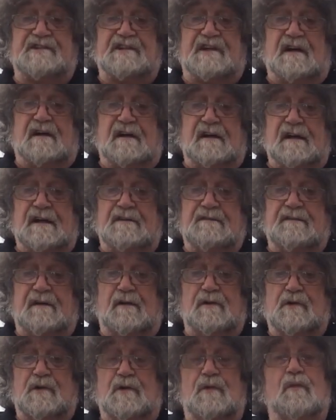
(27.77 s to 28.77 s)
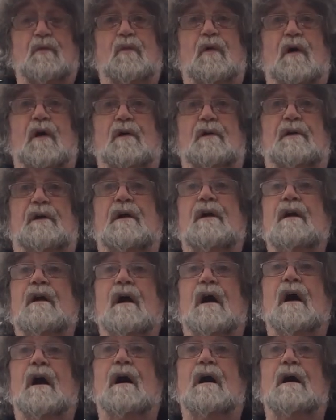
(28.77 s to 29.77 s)
Guide Volume 1
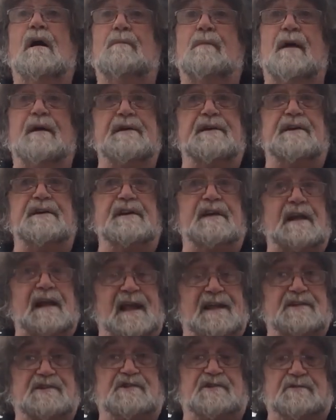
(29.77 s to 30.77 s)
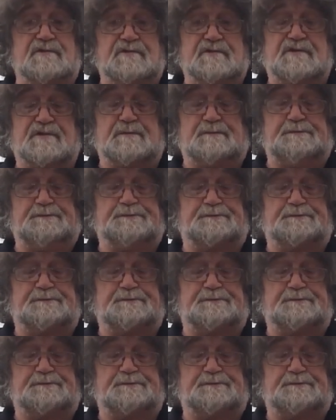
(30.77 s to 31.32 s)
American Collections.